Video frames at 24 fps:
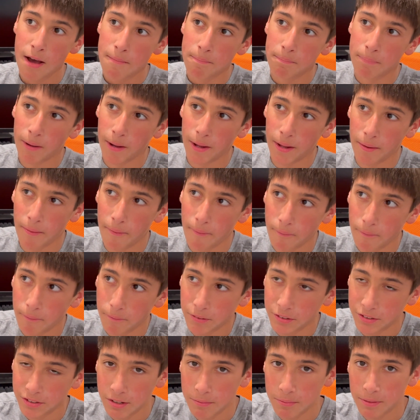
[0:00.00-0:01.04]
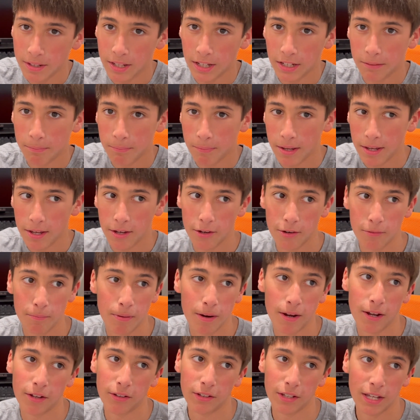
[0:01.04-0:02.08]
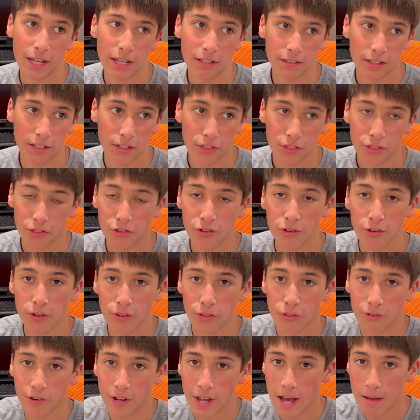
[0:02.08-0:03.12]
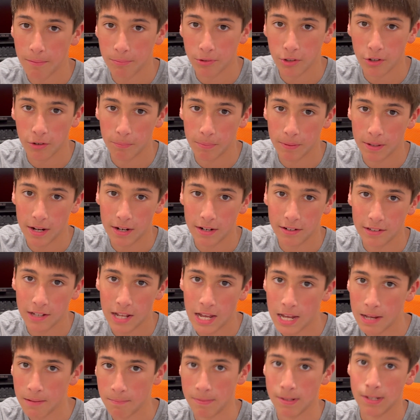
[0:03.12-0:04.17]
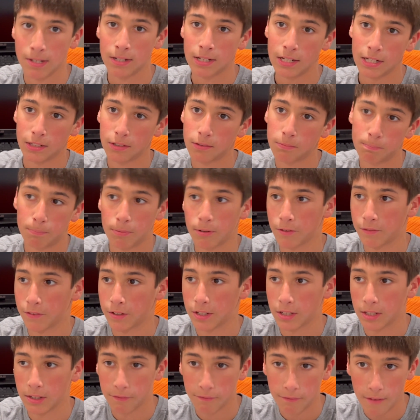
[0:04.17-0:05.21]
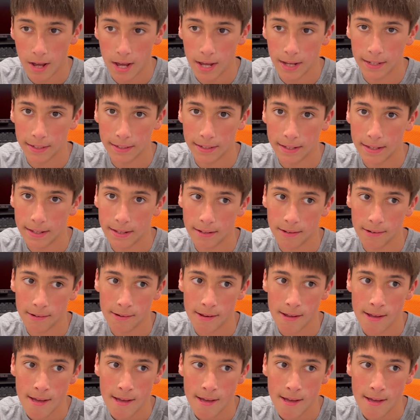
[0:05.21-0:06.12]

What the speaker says: But for someone like me who probably only has like 2 to 3 apps open at a time, it's perfectly fine. And